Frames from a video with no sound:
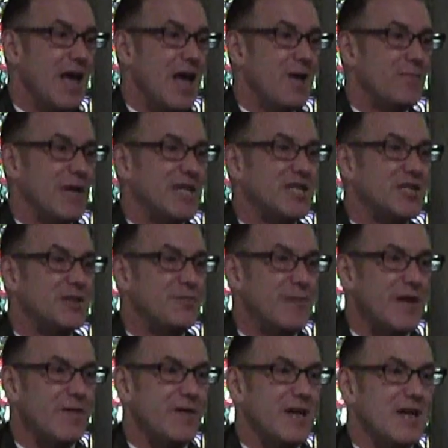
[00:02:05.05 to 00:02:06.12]
and my
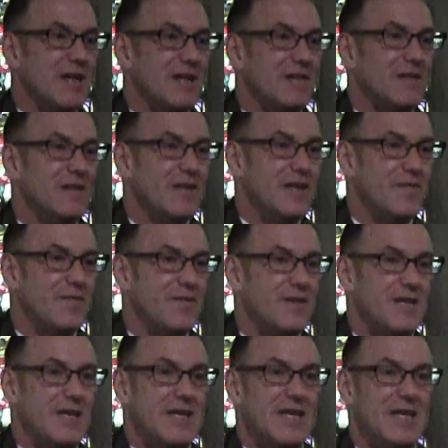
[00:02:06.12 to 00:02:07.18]
spirit
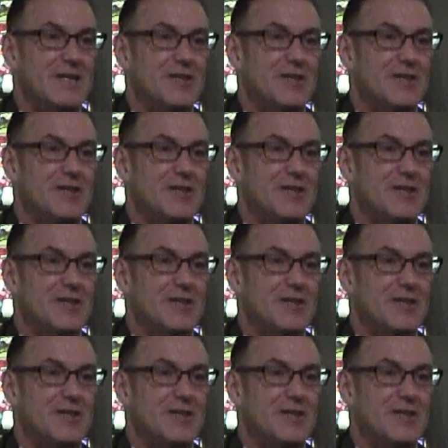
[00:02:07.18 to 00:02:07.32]
lift